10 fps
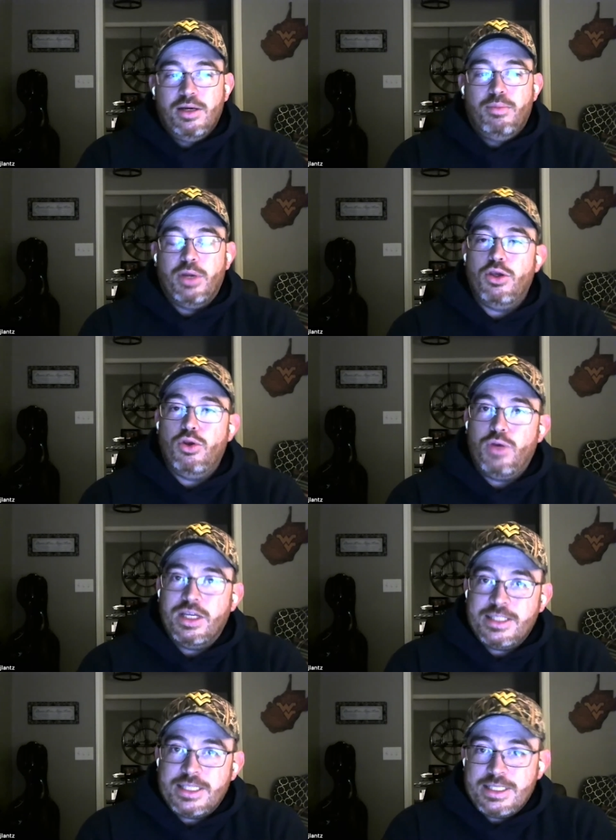but you
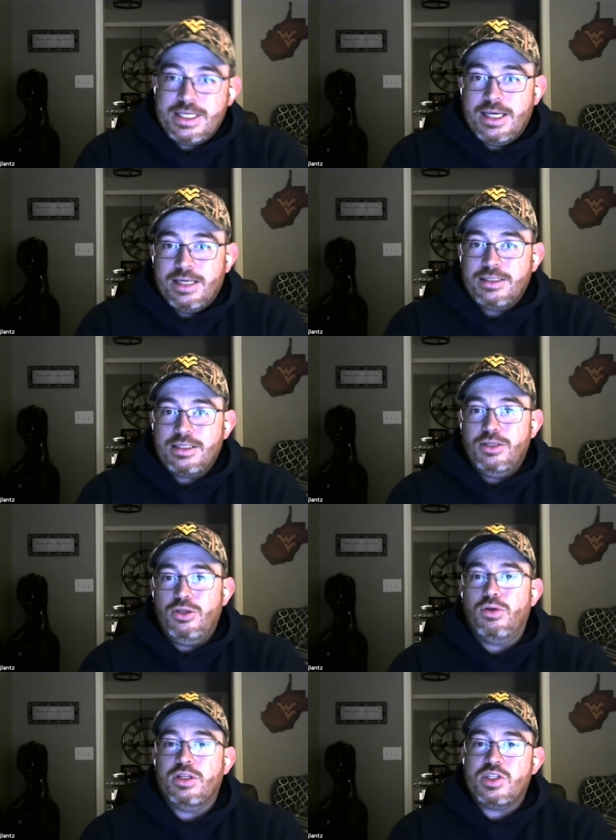can see it. You
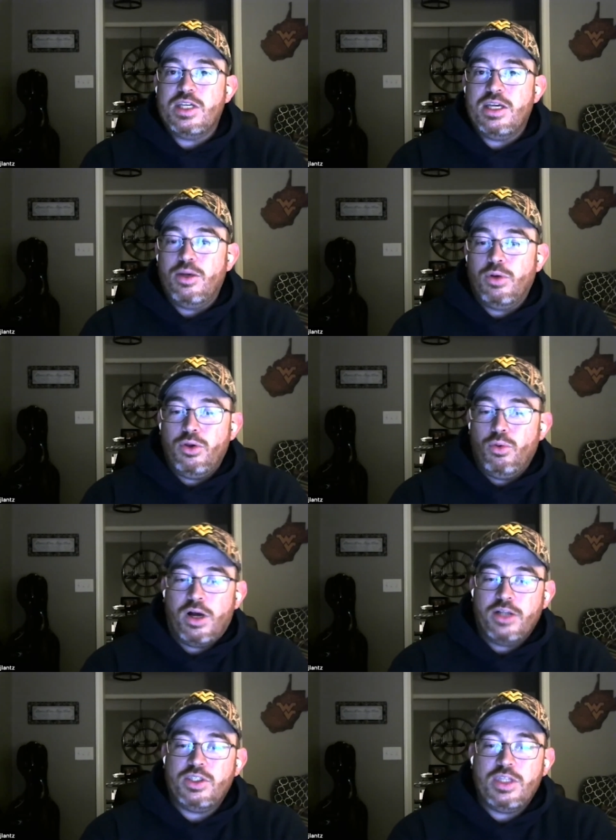can see it when you
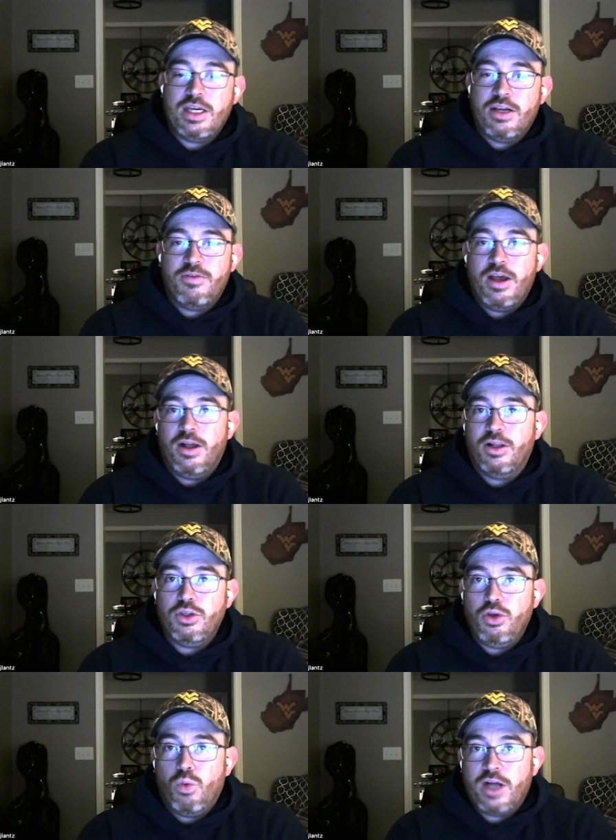watch the NFL and
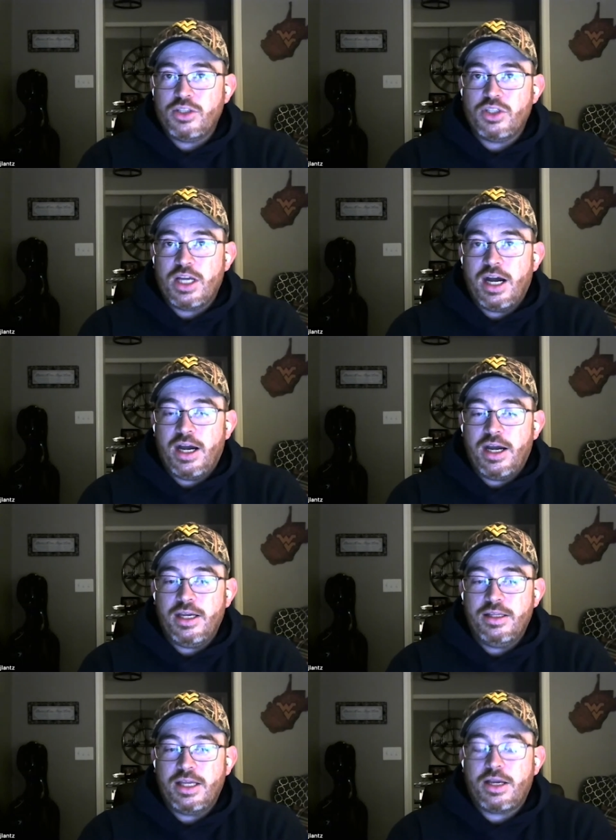you watch a guy,
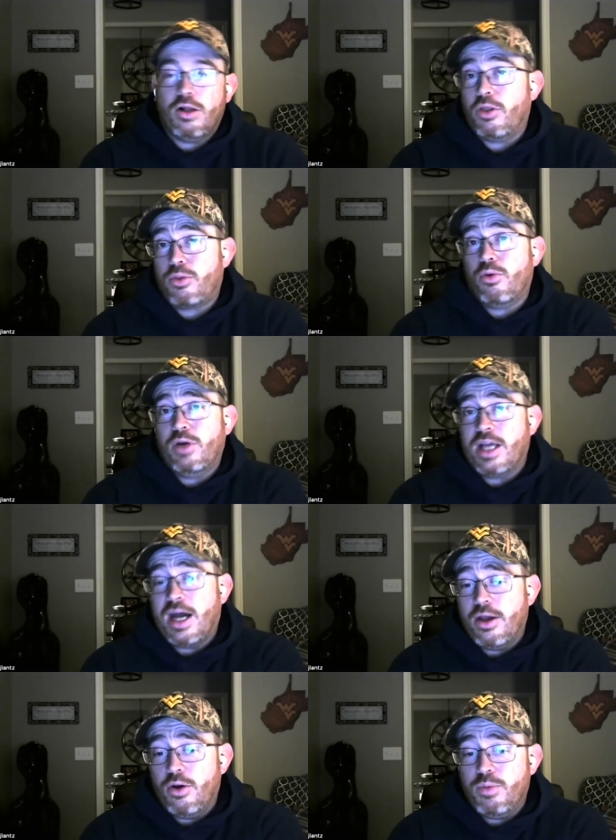they call it throwing a
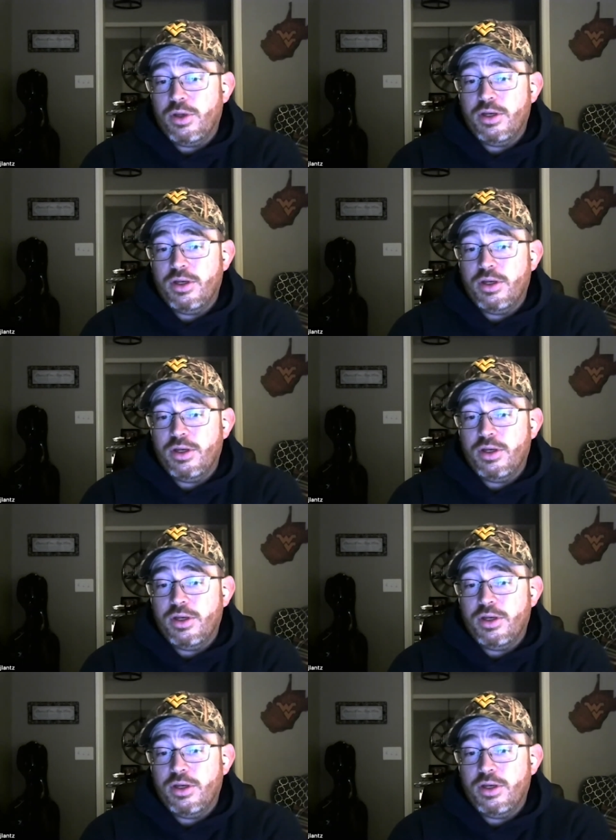guy open.